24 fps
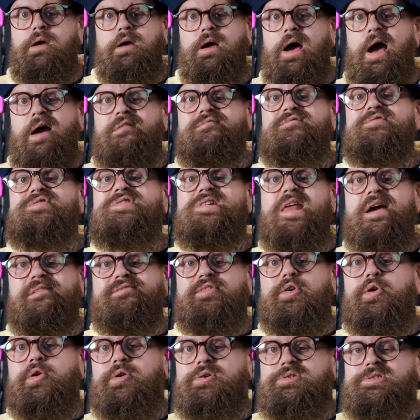I've
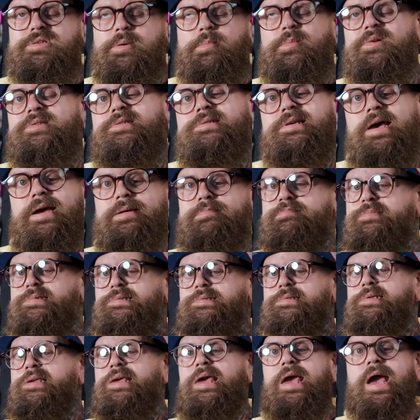never heard someone say,
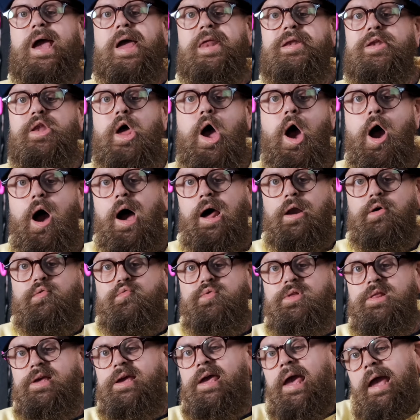yeah, no, I don't
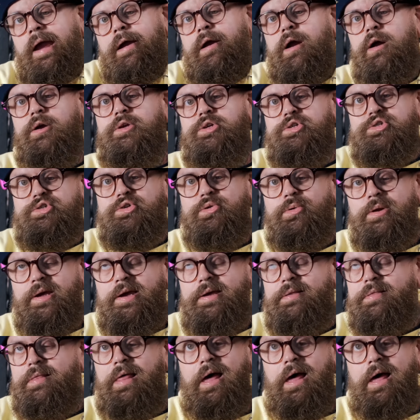really care how you shoot it.